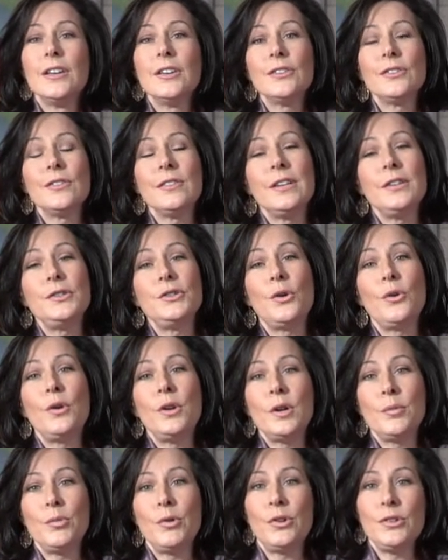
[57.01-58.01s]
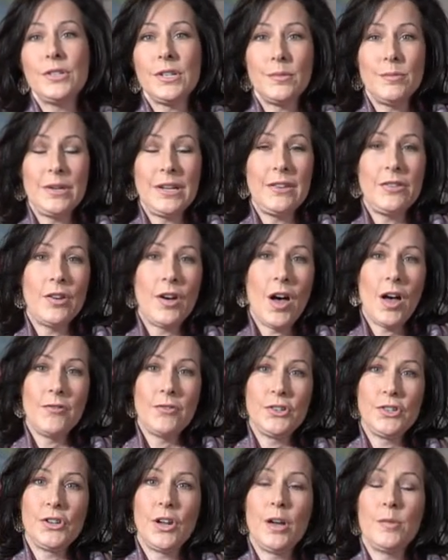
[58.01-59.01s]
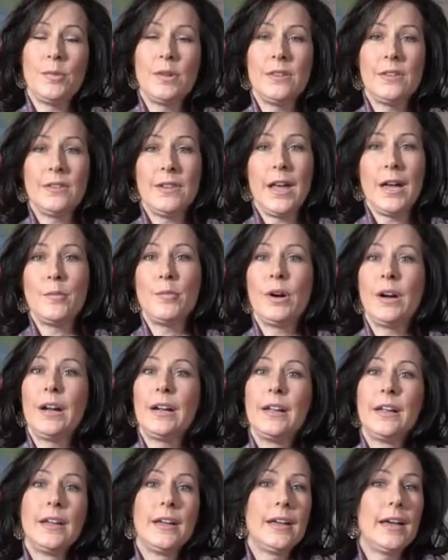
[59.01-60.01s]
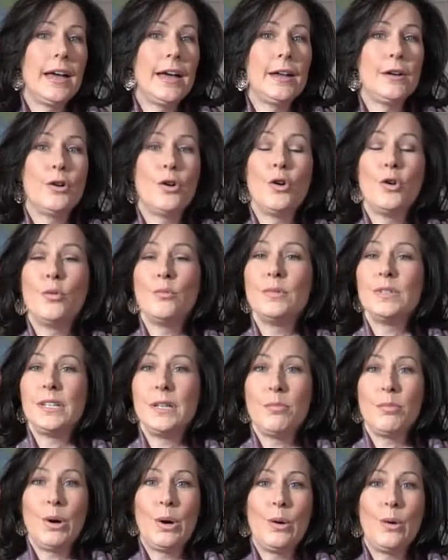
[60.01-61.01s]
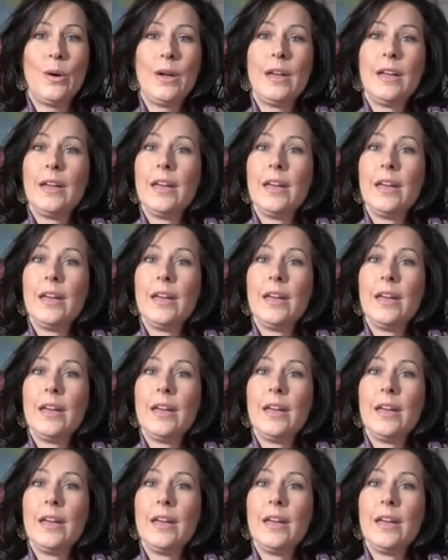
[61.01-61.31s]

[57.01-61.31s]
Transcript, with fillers: so they don't approach somebody in the coffee shop, in the library, at Home Depot.